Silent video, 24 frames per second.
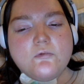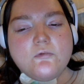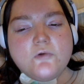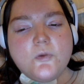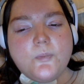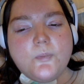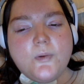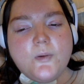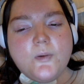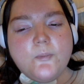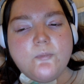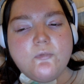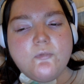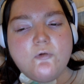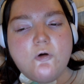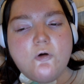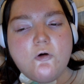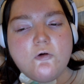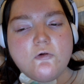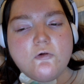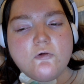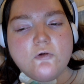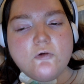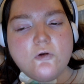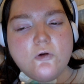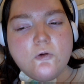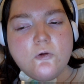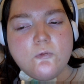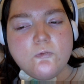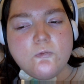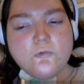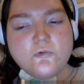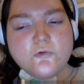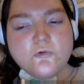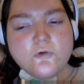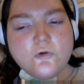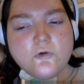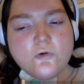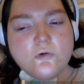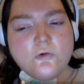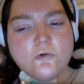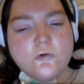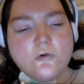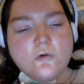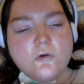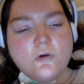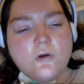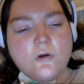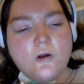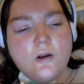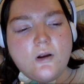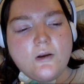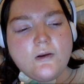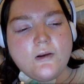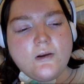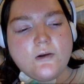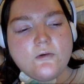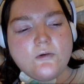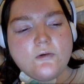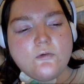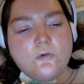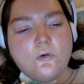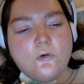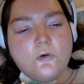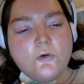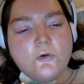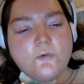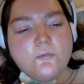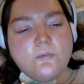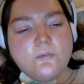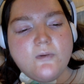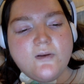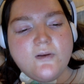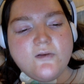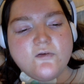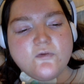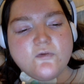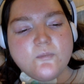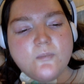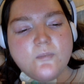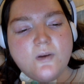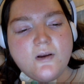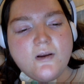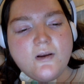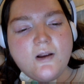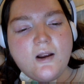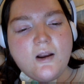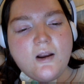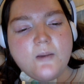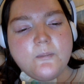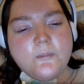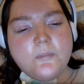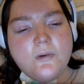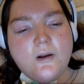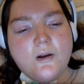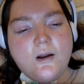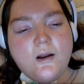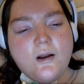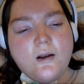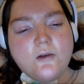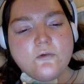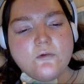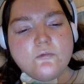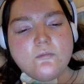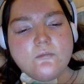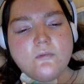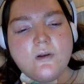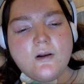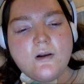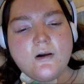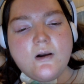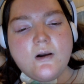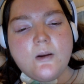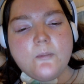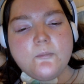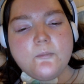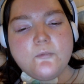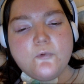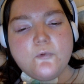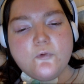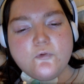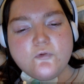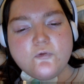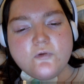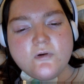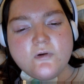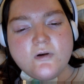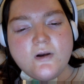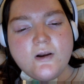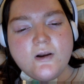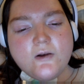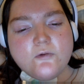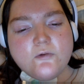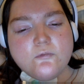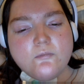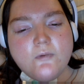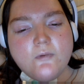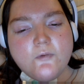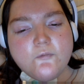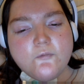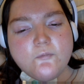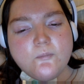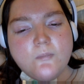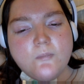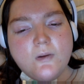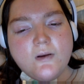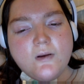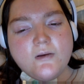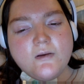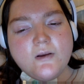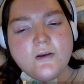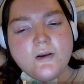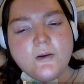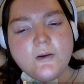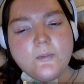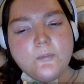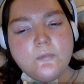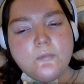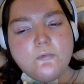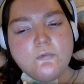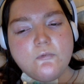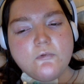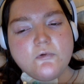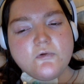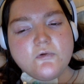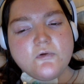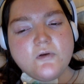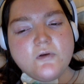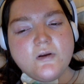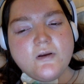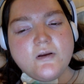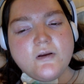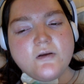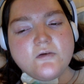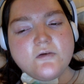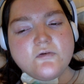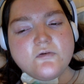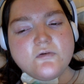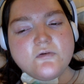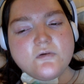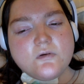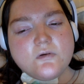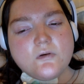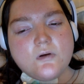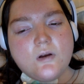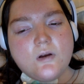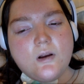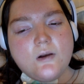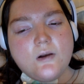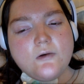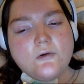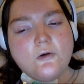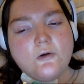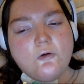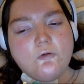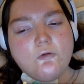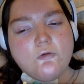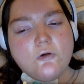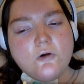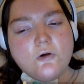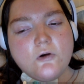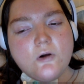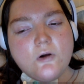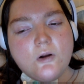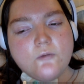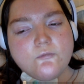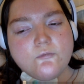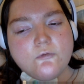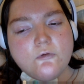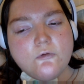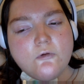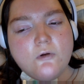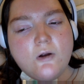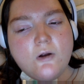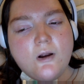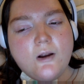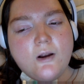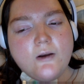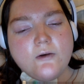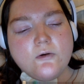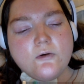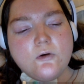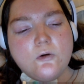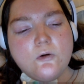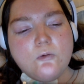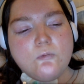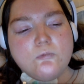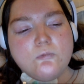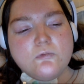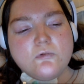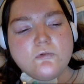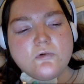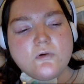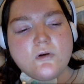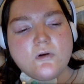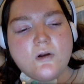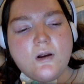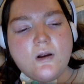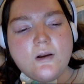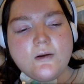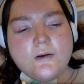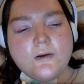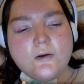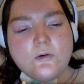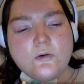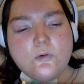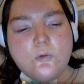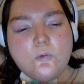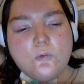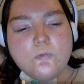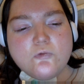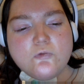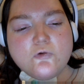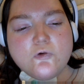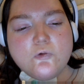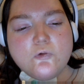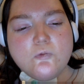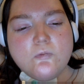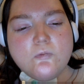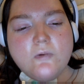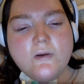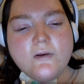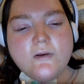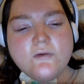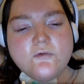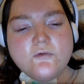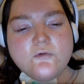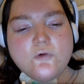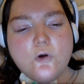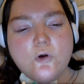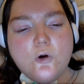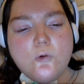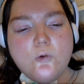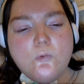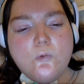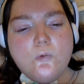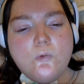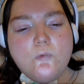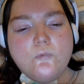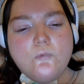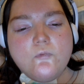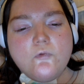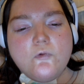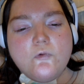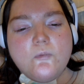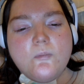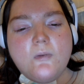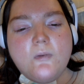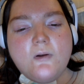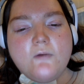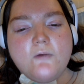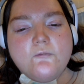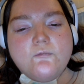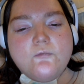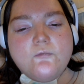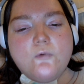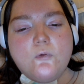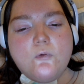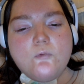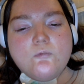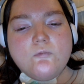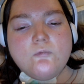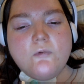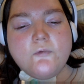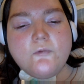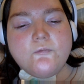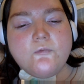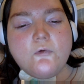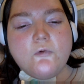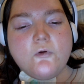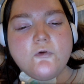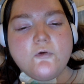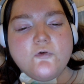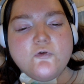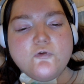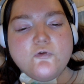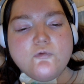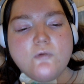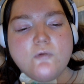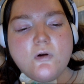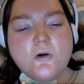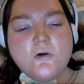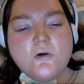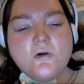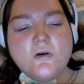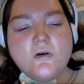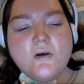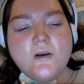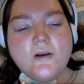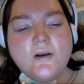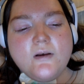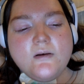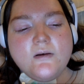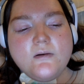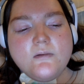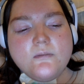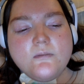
to be brought closer, I can now reach my iPad when I'm using it with my keyboard case, and on another high note, I can also reach all over my phone without struggling.